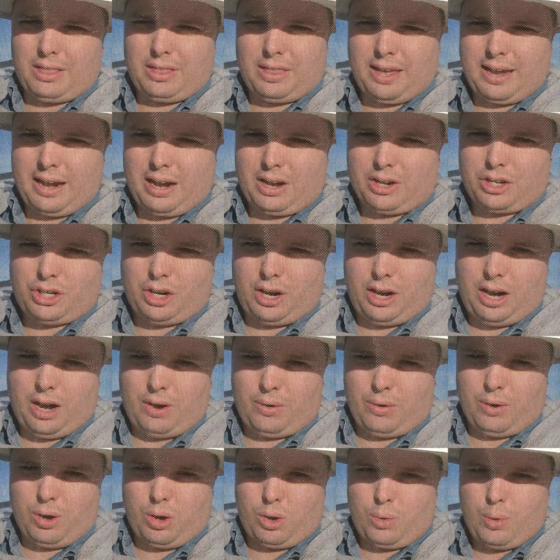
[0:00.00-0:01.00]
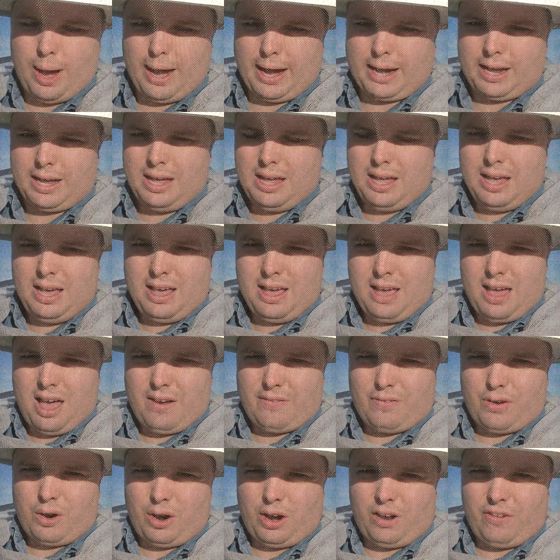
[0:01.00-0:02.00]
thing. I'll show you here real quick.
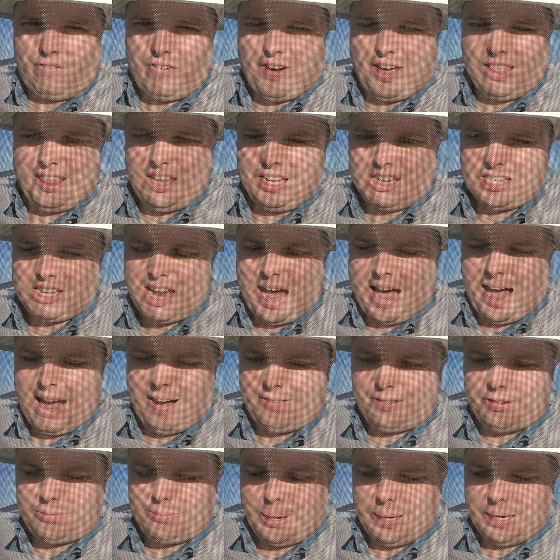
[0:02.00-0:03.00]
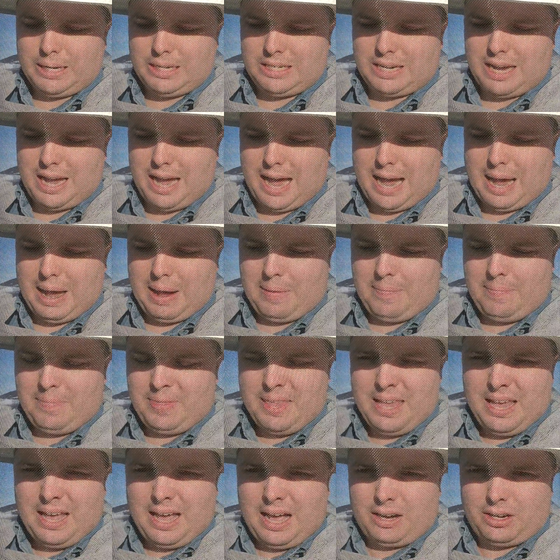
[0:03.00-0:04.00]
I've already fed these hives, but
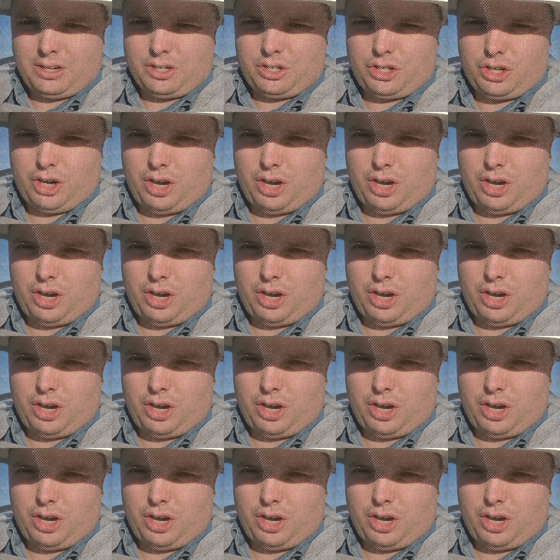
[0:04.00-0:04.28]
I'll just show